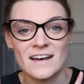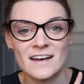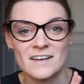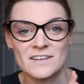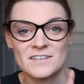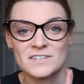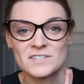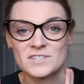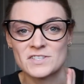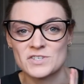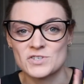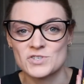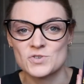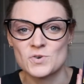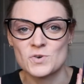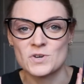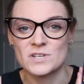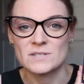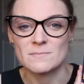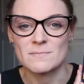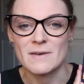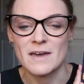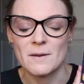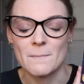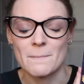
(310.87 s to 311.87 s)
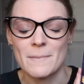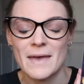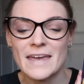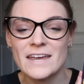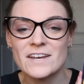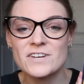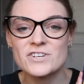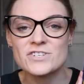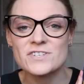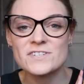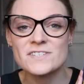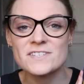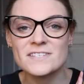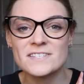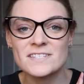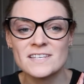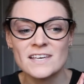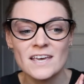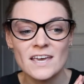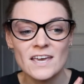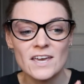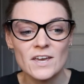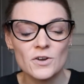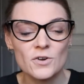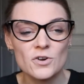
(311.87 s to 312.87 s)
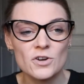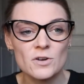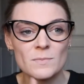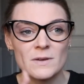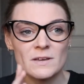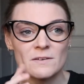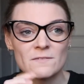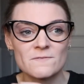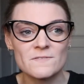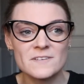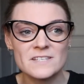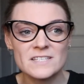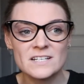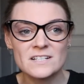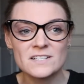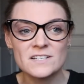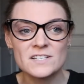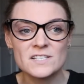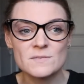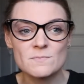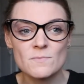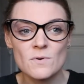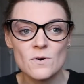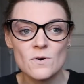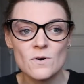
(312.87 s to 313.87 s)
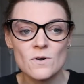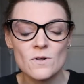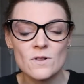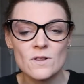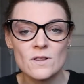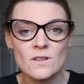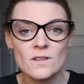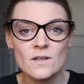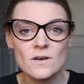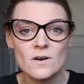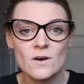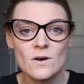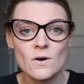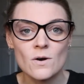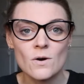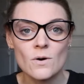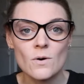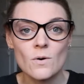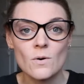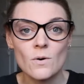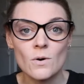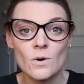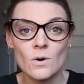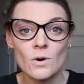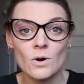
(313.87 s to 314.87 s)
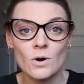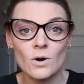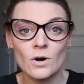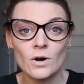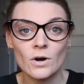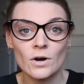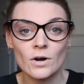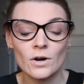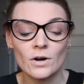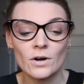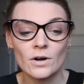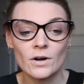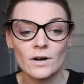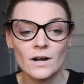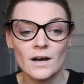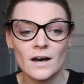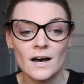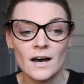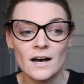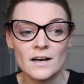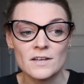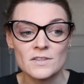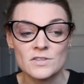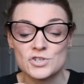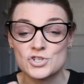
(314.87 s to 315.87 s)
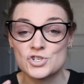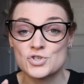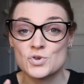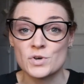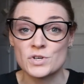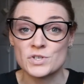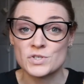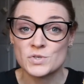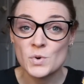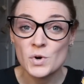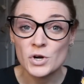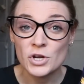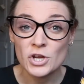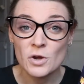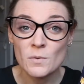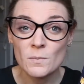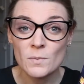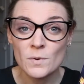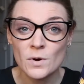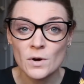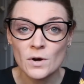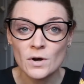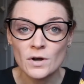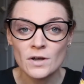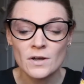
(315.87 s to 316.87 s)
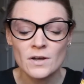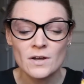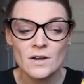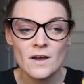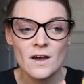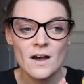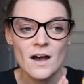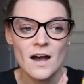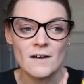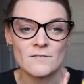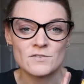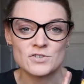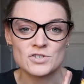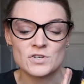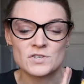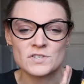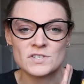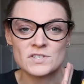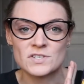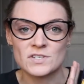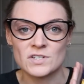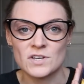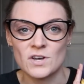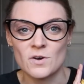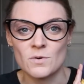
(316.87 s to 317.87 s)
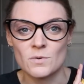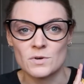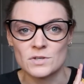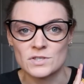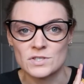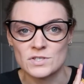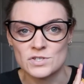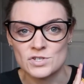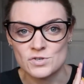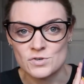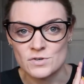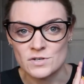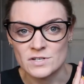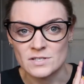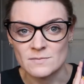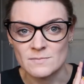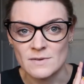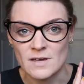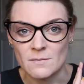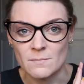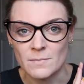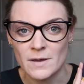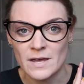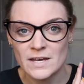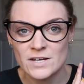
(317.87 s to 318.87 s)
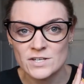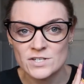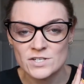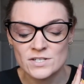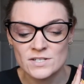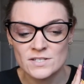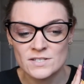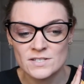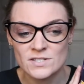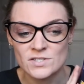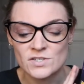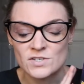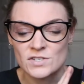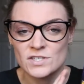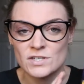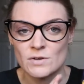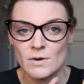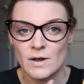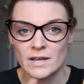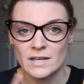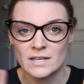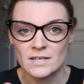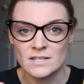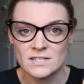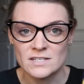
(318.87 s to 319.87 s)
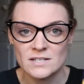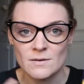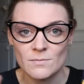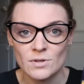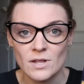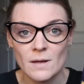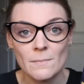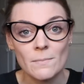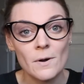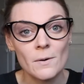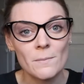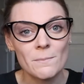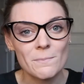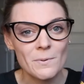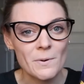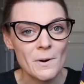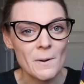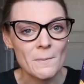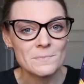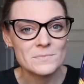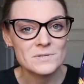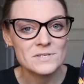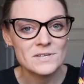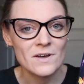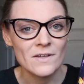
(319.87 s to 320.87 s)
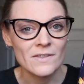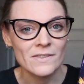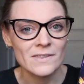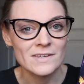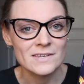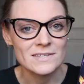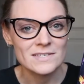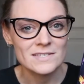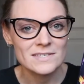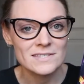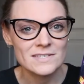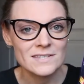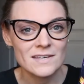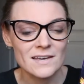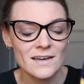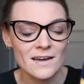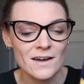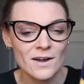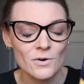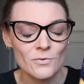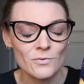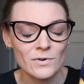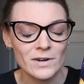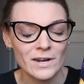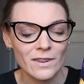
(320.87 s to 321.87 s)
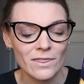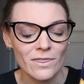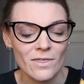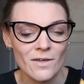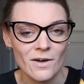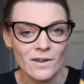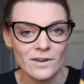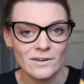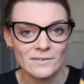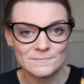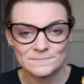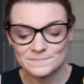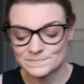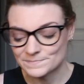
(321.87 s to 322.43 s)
It's the shortest amount of pages. It could have been physically small or the shortest audiobook. I've chosen to go with the shortest amount of pages just so I can double up on prompts on this readathon.